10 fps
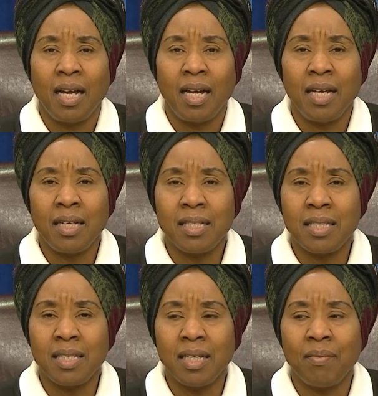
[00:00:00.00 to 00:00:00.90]

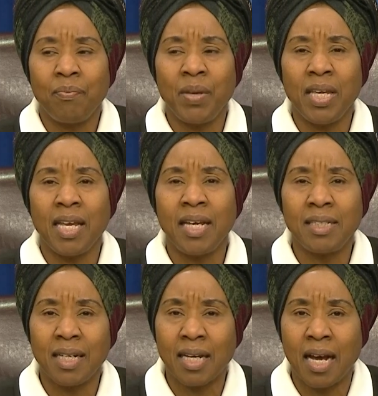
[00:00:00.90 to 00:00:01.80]
is being
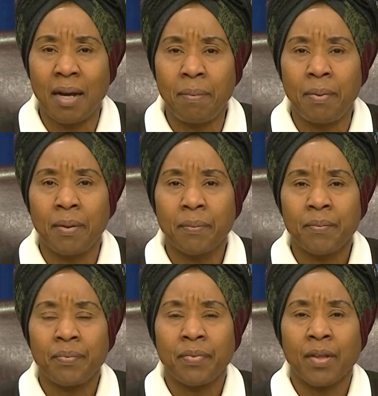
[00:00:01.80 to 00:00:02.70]
handicapped
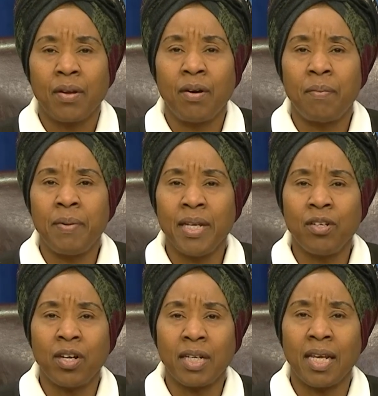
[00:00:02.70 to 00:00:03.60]
or
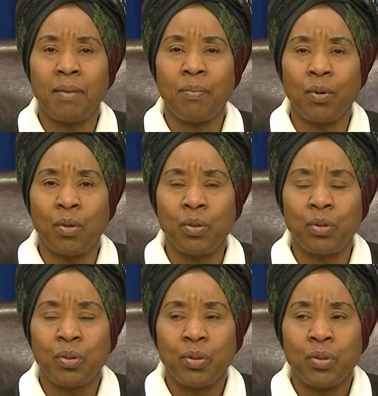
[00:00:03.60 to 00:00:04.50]
being not
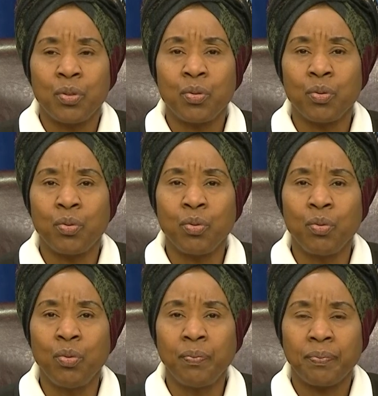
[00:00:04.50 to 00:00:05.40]
able to
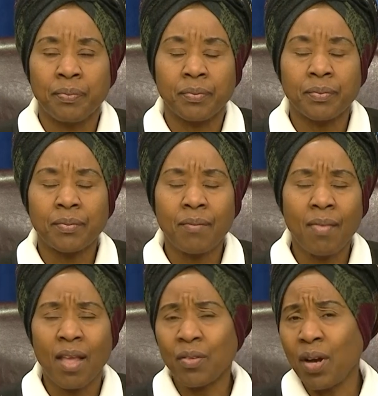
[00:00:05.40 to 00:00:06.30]
do,
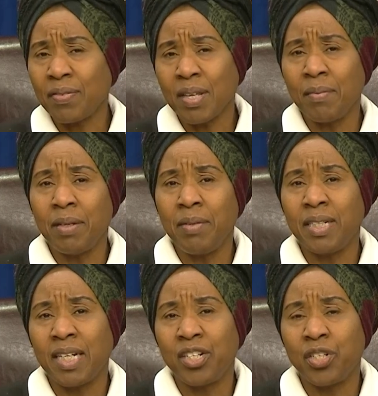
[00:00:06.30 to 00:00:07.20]
to have some
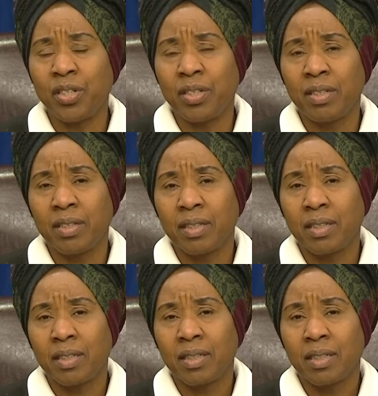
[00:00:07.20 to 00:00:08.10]
limitation,
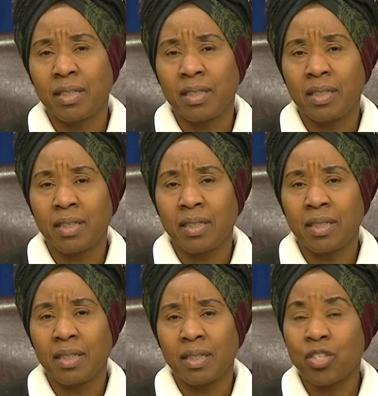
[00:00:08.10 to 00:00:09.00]

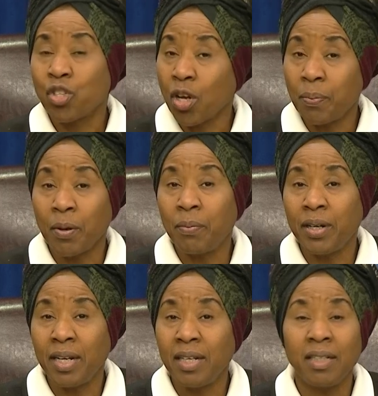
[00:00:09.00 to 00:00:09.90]
stop your
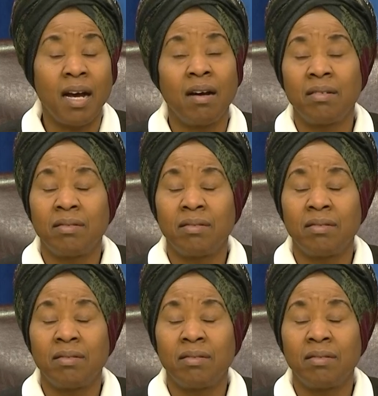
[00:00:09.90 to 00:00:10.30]
breathing? No.